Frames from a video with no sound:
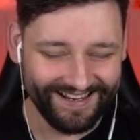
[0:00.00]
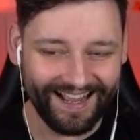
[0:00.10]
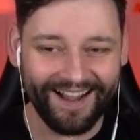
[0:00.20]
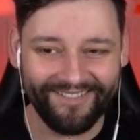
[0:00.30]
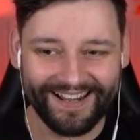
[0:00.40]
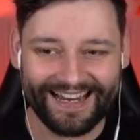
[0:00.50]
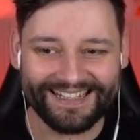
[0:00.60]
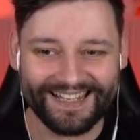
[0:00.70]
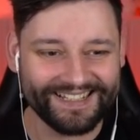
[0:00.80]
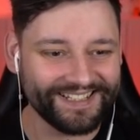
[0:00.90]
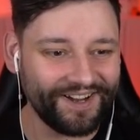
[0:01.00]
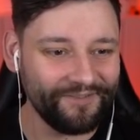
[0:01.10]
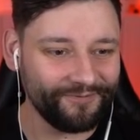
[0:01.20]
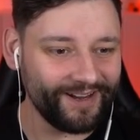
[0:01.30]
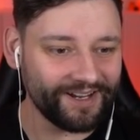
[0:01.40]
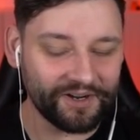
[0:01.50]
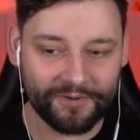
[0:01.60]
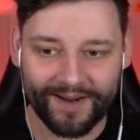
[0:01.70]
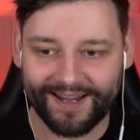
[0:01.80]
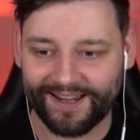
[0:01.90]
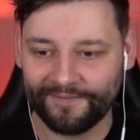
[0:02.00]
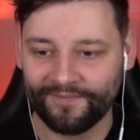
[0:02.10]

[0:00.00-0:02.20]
I'm gonna get this done so freaking quick.